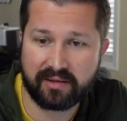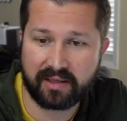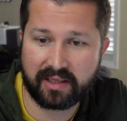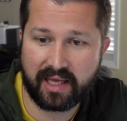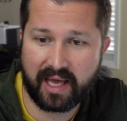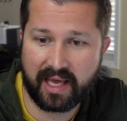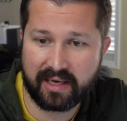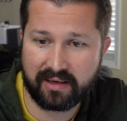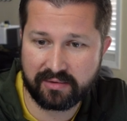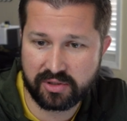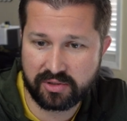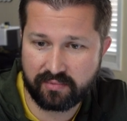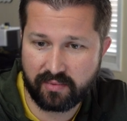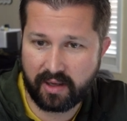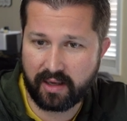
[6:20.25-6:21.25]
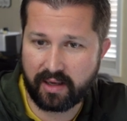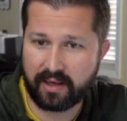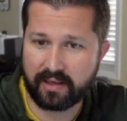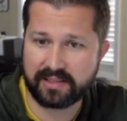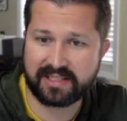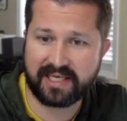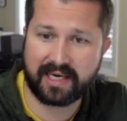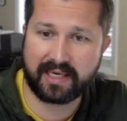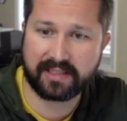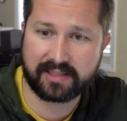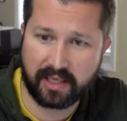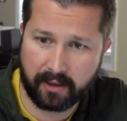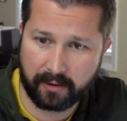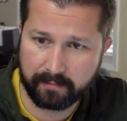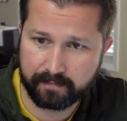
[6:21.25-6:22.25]
the gain uh, settings
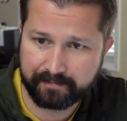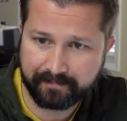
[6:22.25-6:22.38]
there.